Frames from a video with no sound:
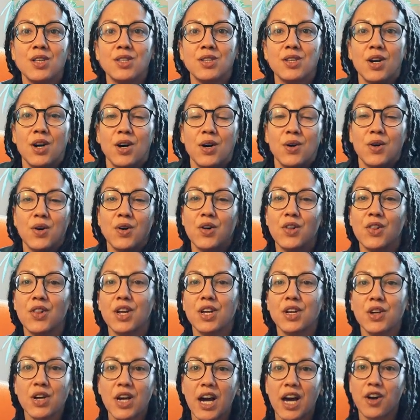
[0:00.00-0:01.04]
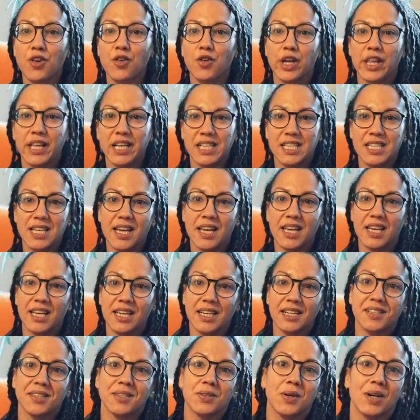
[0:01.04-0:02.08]
So then you got to really take
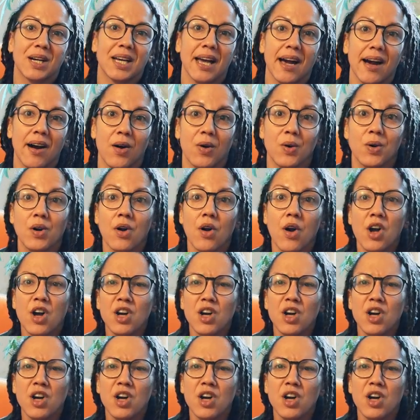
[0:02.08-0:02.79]
into account,